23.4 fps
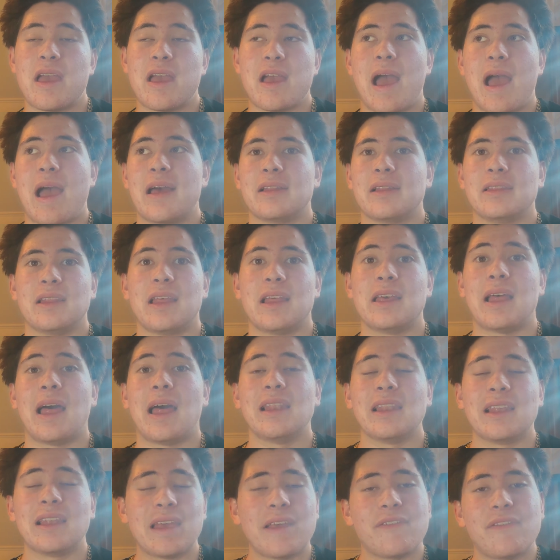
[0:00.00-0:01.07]

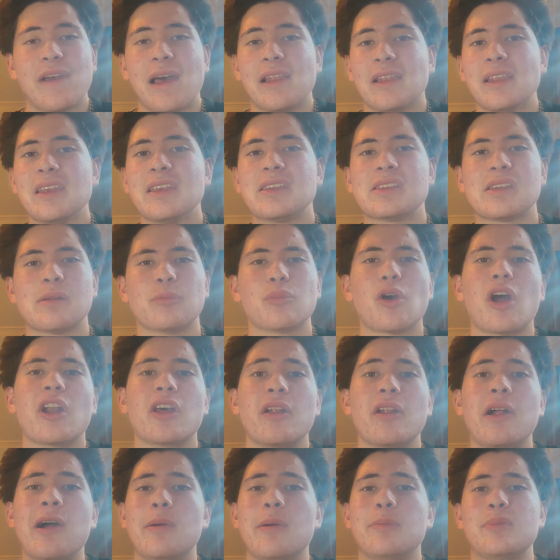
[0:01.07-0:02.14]
If at least it brought
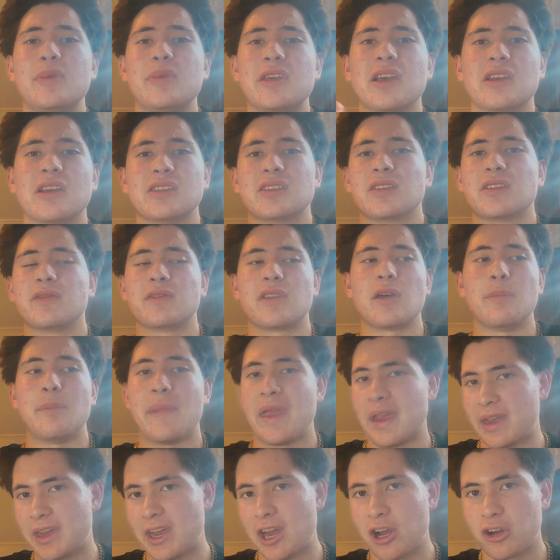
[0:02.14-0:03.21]
it up because of the
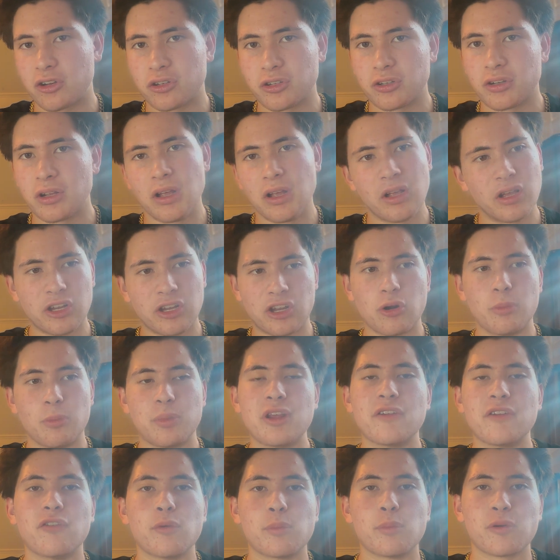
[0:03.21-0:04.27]
main character.
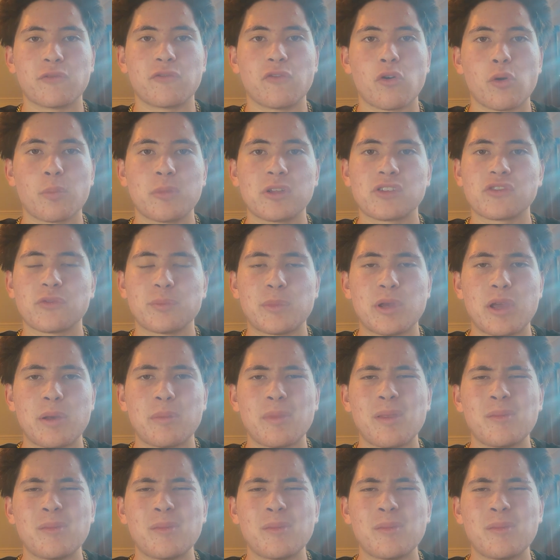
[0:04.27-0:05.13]
Beautiful performance from him.